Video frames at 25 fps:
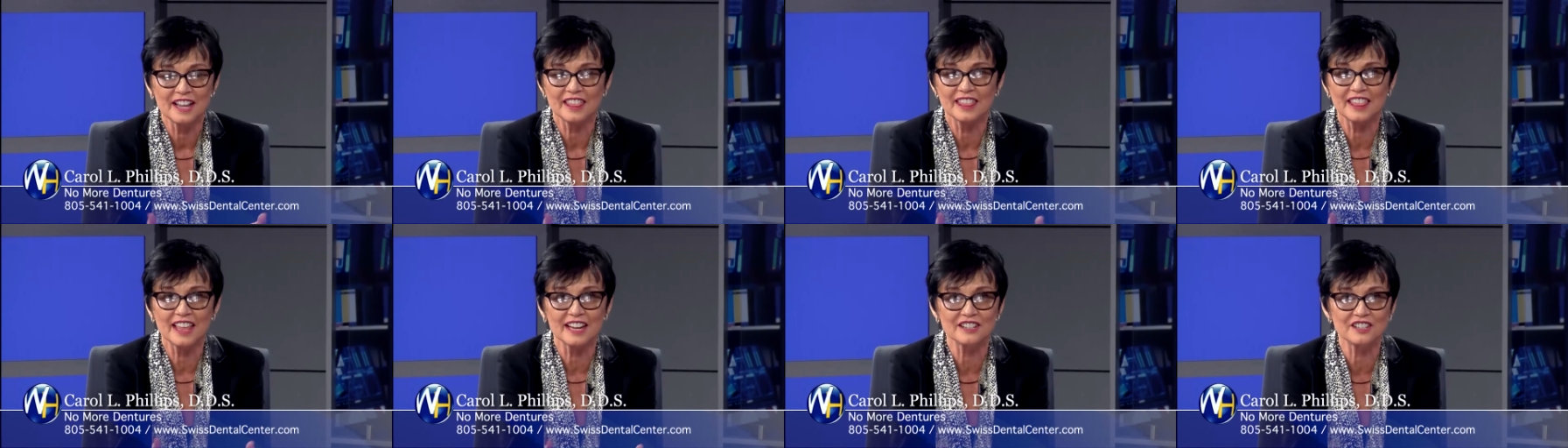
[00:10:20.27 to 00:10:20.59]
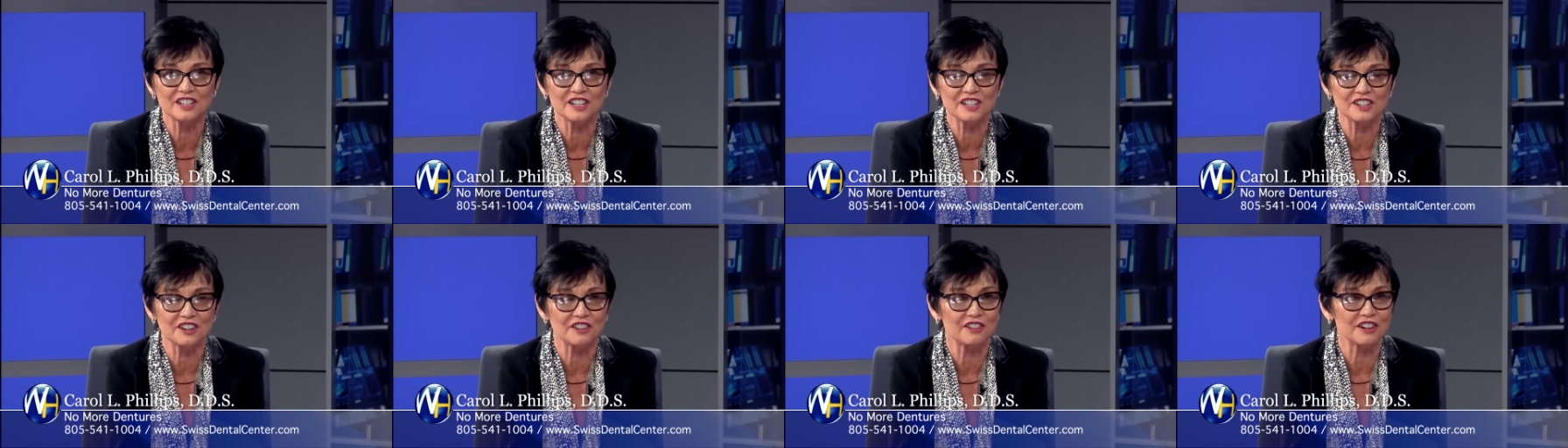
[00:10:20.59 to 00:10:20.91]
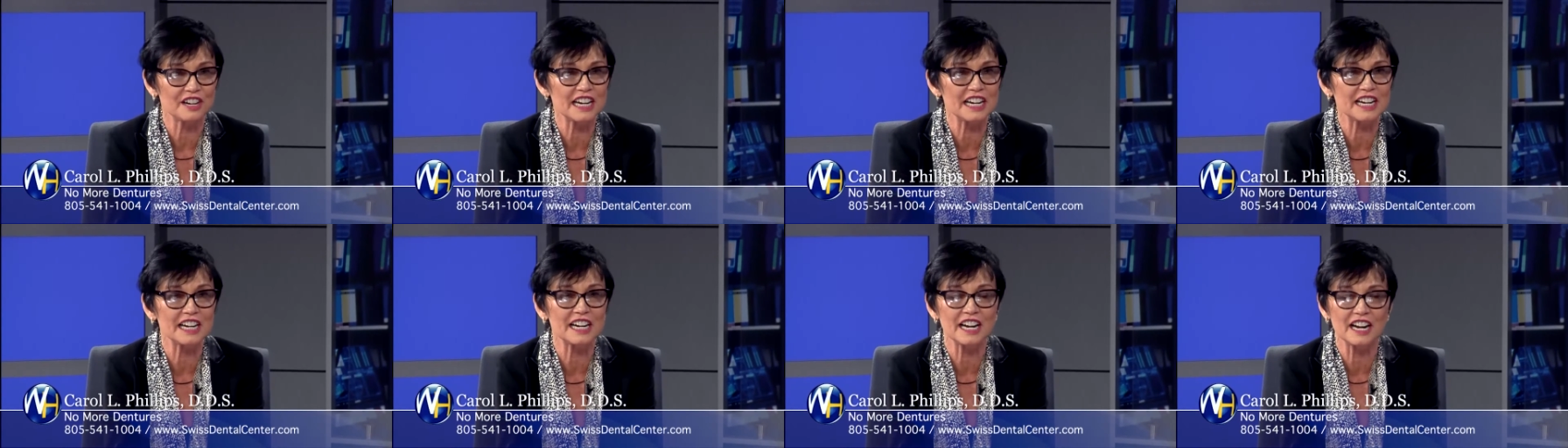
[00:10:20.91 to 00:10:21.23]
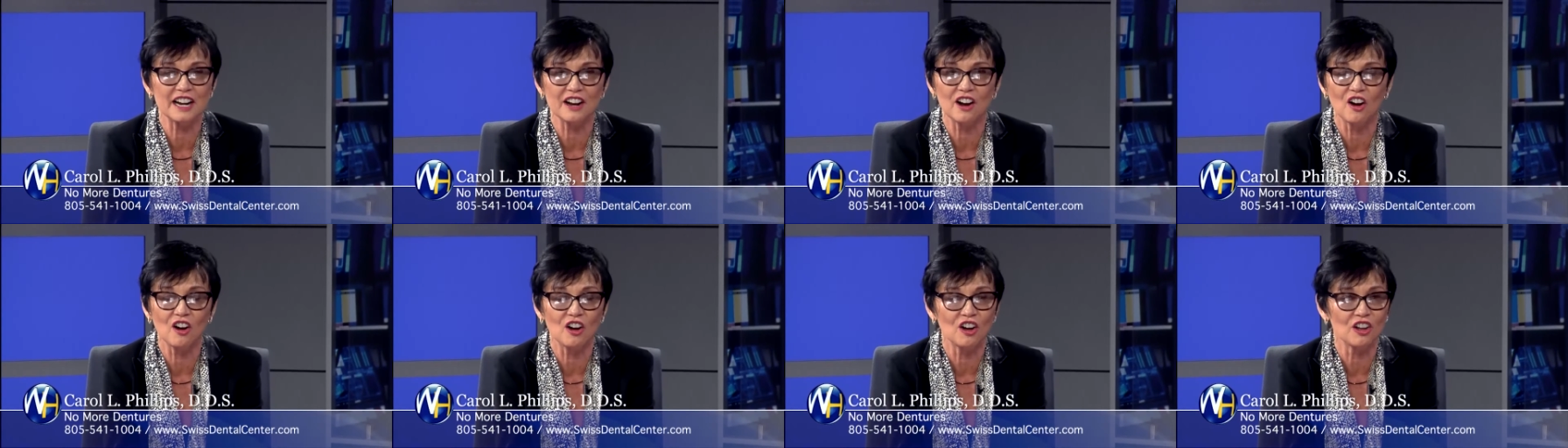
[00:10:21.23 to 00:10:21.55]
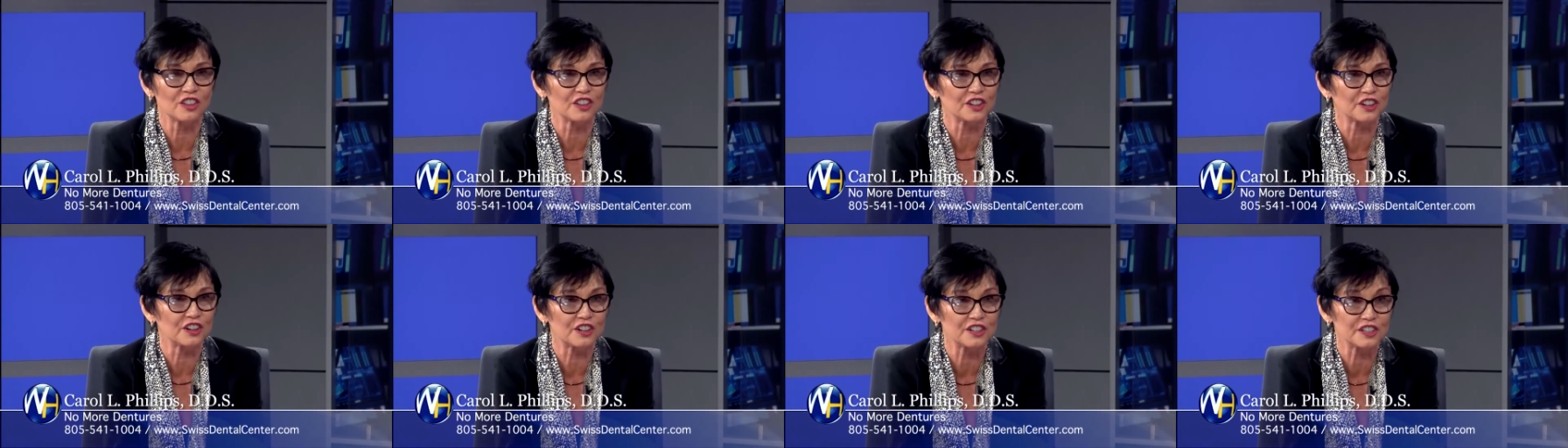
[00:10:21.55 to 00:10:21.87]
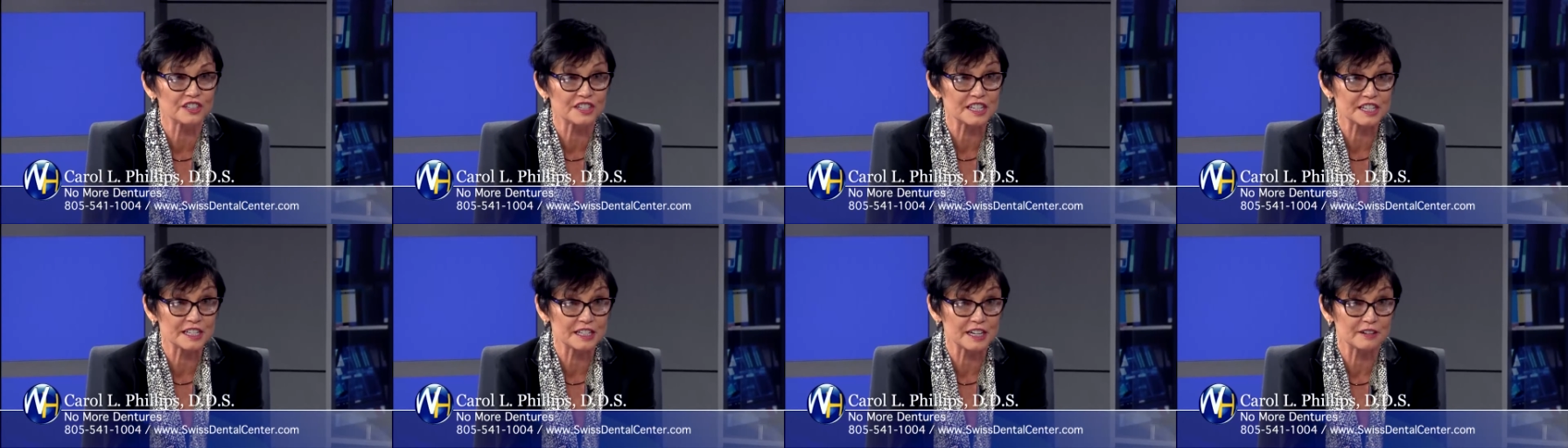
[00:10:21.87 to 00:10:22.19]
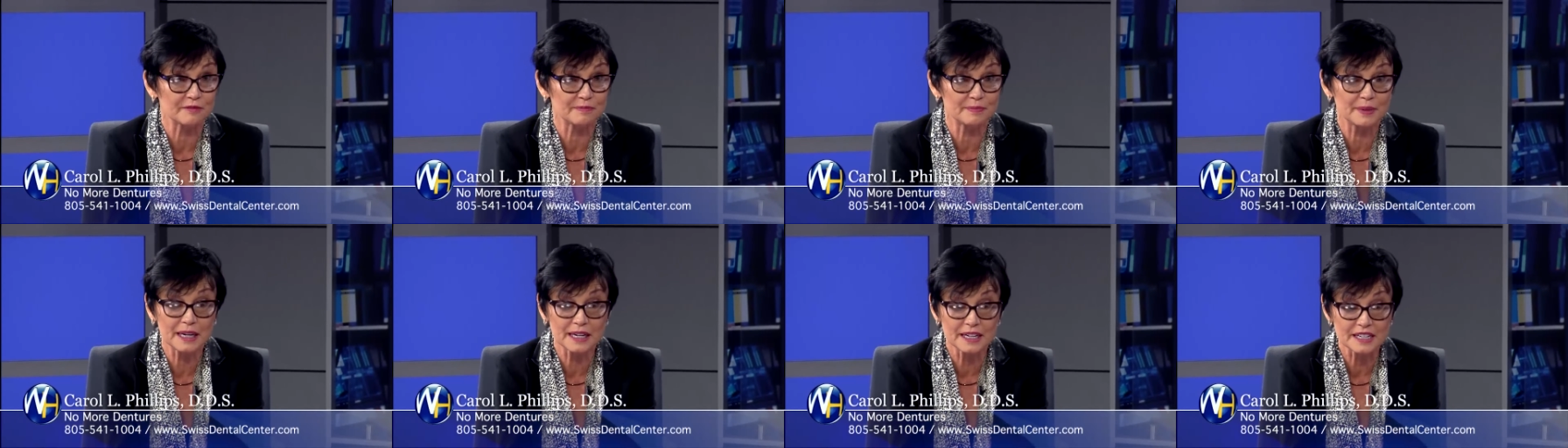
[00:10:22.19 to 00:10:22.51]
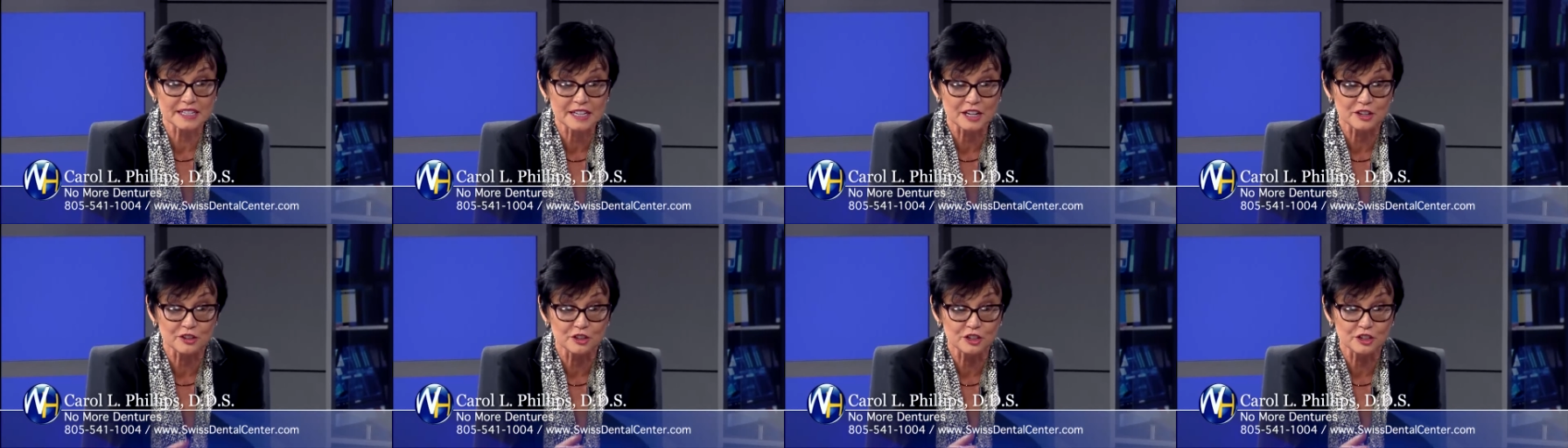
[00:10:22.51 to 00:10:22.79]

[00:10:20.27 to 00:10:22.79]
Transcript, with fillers: They just are eating all the good stuff because they're